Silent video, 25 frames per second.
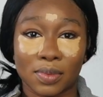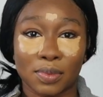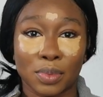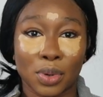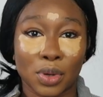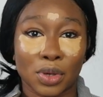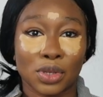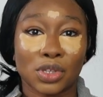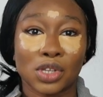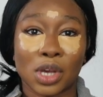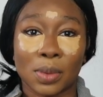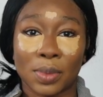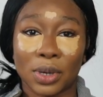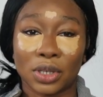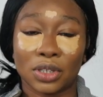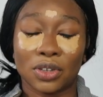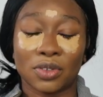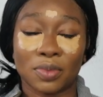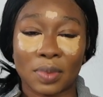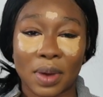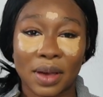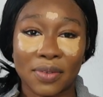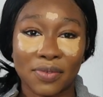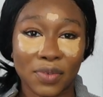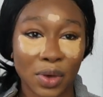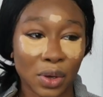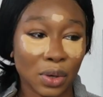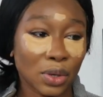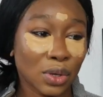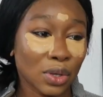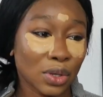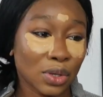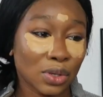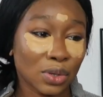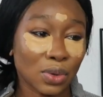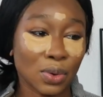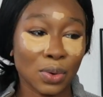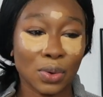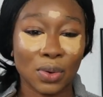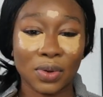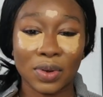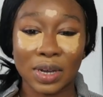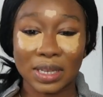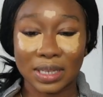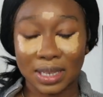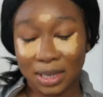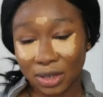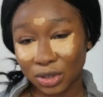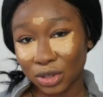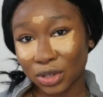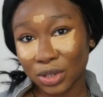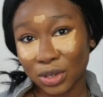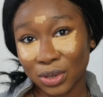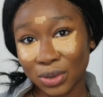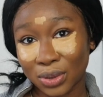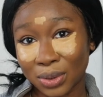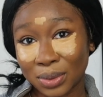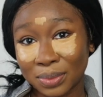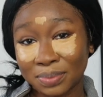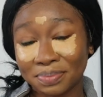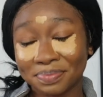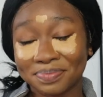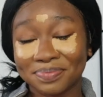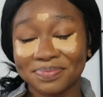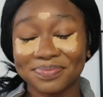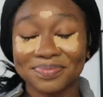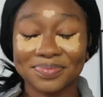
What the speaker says: put so much of my focus or attention on.